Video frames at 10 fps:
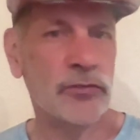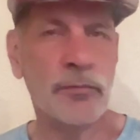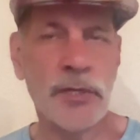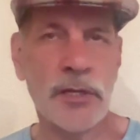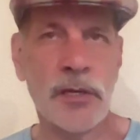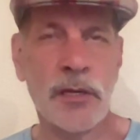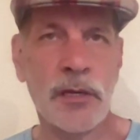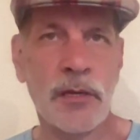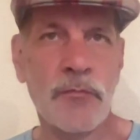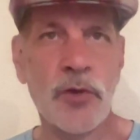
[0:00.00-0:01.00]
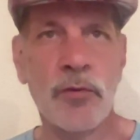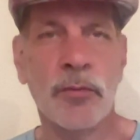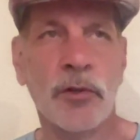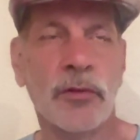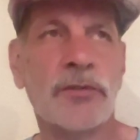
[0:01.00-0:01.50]
to be
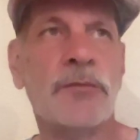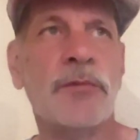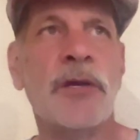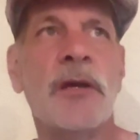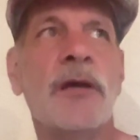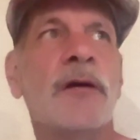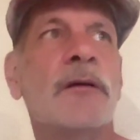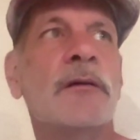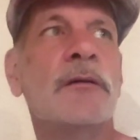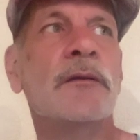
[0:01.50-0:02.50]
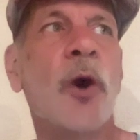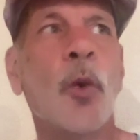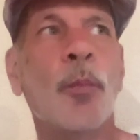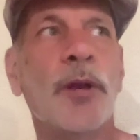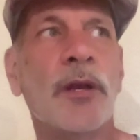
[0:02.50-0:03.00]
mutable, to be
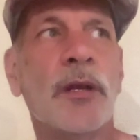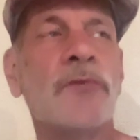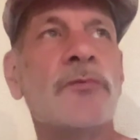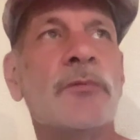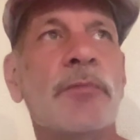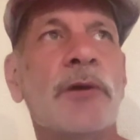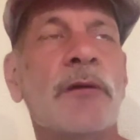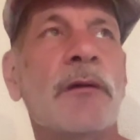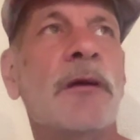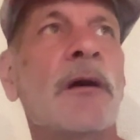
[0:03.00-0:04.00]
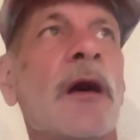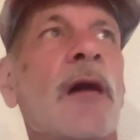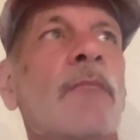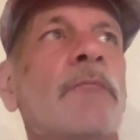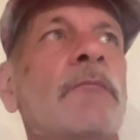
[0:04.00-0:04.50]
open, to be
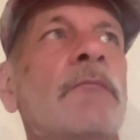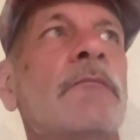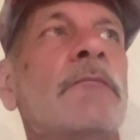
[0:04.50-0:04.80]
um,